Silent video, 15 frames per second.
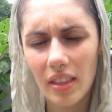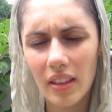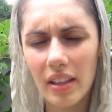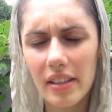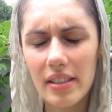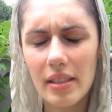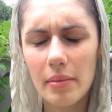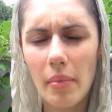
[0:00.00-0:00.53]

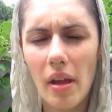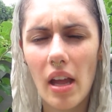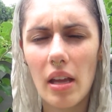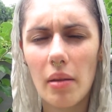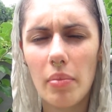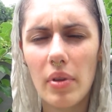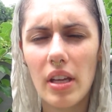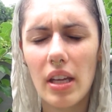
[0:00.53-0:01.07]
This may
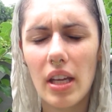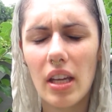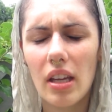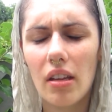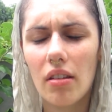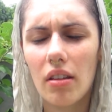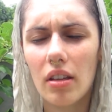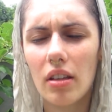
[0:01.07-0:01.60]

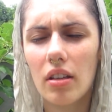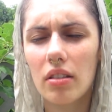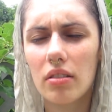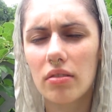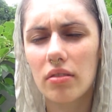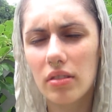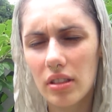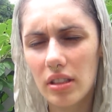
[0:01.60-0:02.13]
be
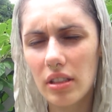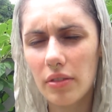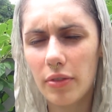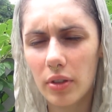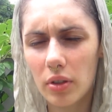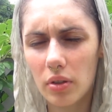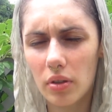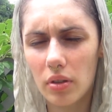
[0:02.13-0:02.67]

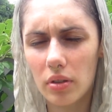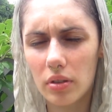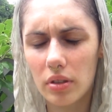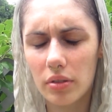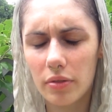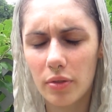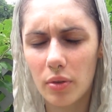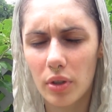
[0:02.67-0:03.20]
difficult
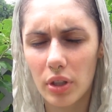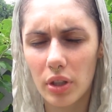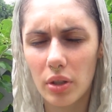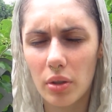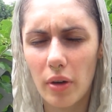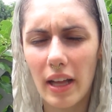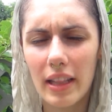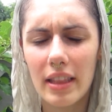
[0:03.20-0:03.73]
for
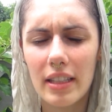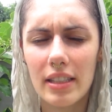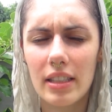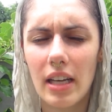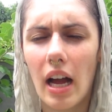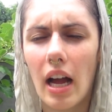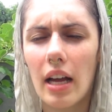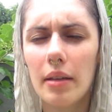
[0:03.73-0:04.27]
you at this
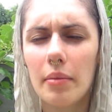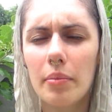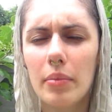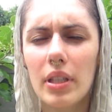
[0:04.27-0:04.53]
time